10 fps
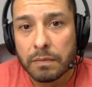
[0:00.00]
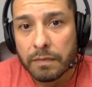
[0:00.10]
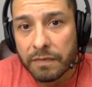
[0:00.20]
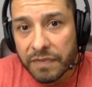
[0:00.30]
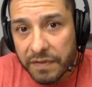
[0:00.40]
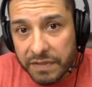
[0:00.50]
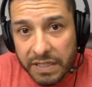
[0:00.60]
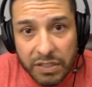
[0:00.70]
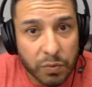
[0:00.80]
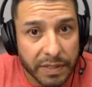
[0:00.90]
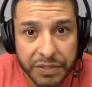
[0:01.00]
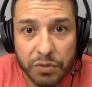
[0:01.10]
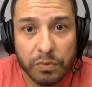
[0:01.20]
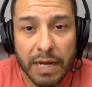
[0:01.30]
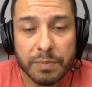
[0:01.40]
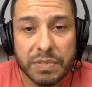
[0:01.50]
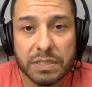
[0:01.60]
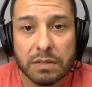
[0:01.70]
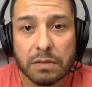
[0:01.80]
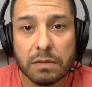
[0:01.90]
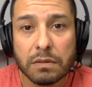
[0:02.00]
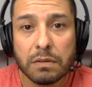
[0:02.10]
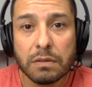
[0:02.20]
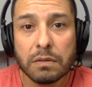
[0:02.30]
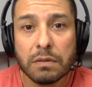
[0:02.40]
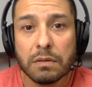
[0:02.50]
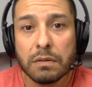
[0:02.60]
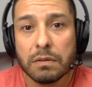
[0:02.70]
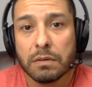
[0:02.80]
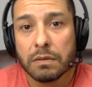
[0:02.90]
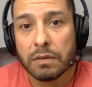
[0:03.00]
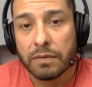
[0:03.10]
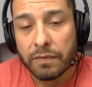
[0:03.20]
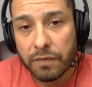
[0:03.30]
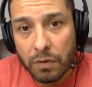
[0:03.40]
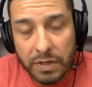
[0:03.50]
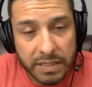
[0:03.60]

15 to 22 reps, 4 to